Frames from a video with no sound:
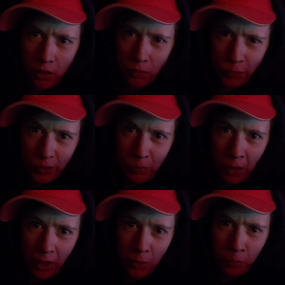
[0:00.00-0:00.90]
to receive
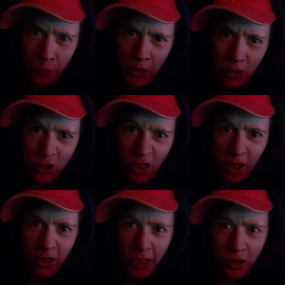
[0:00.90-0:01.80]
my limp penis?
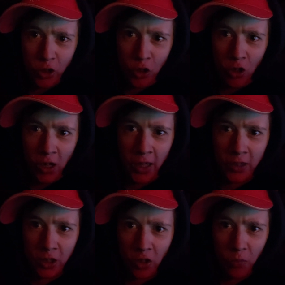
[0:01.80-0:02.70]
Get your
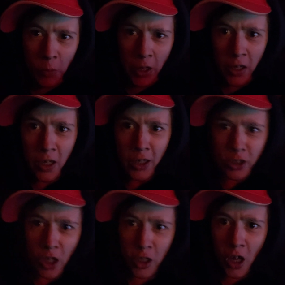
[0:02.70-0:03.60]
hands off me.
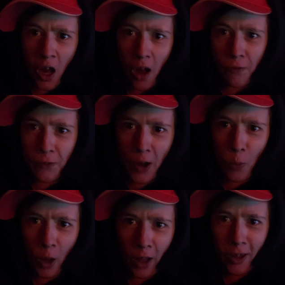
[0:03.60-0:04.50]
Ta-ta,
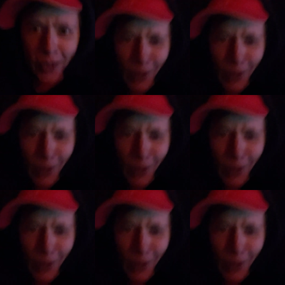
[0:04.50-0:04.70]
farewell.